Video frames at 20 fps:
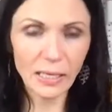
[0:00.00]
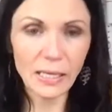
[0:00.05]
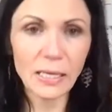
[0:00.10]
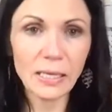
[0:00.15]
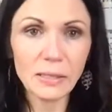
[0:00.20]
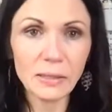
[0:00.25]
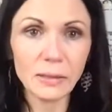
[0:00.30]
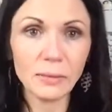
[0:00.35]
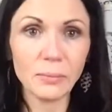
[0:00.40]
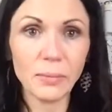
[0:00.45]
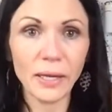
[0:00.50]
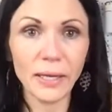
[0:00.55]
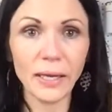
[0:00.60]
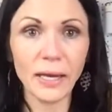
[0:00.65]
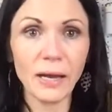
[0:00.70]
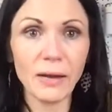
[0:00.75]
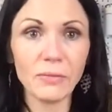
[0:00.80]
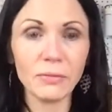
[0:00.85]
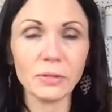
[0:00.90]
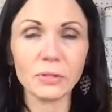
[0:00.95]
And my
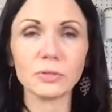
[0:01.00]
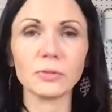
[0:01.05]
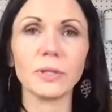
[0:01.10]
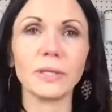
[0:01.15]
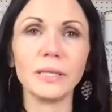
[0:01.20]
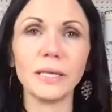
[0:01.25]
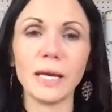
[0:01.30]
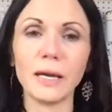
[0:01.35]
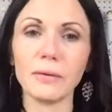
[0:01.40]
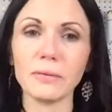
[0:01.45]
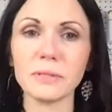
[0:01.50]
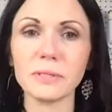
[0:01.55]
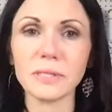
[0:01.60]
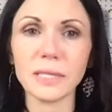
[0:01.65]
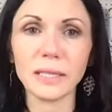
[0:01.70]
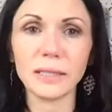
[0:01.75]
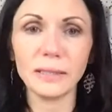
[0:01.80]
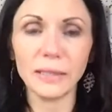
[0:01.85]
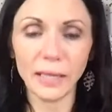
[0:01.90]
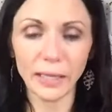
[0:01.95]
average right now is
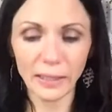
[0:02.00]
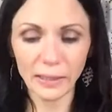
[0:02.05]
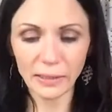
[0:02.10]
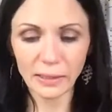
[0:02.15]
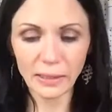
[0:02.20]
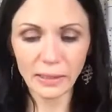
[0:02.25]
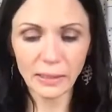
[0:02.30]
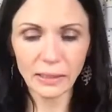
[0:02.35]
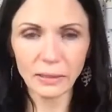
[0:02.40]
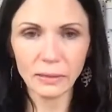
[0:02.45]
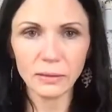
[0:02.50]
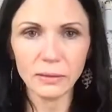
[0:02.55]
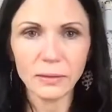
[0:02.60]
like 90.